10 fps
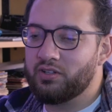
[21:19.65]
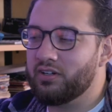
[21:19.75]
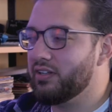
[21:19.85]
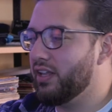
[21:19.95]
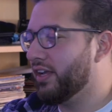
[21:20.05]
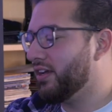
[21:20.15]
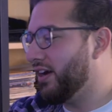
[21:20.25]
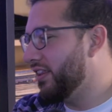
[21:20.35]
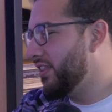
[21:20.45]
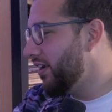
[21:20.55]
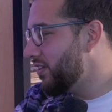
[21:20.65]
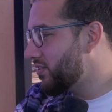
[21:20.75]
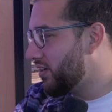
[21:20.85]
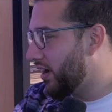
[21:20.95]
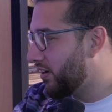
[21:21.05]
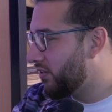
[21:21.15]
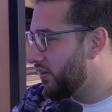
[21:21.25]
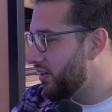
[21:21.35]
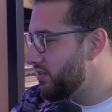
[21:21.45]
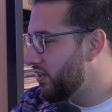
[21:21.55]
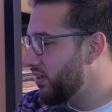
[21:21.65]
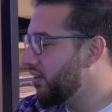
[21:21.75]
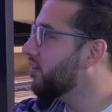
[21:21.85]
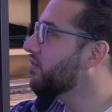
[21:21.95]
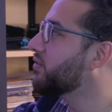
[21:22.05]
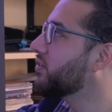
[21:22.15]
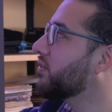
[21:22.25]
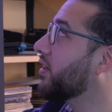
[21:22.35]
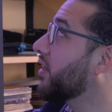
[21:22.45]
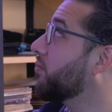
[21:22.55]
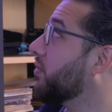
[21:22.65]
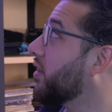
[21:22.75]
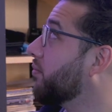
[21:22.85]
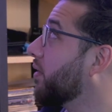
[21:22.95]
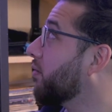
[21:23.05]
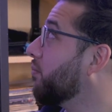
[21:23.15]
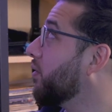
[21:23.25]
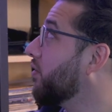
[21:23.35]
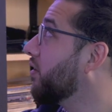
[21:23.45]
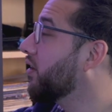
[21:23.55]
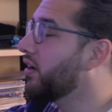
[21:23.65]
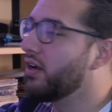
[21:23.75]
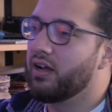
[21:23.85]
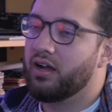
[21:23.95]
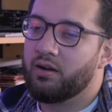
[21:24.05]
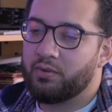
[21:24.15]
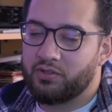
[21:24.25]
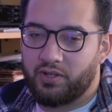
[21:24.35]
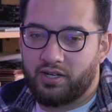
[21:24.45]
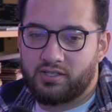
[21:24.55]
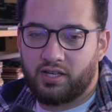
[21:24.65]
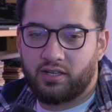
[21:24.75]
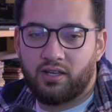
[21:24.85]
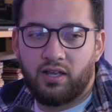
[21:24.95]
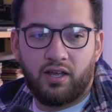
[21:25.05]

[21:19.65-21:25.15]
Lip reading: learn, like, I think it's kind of crazy. Oh shoot, I gotta plug in my computer. I'll do that in a second.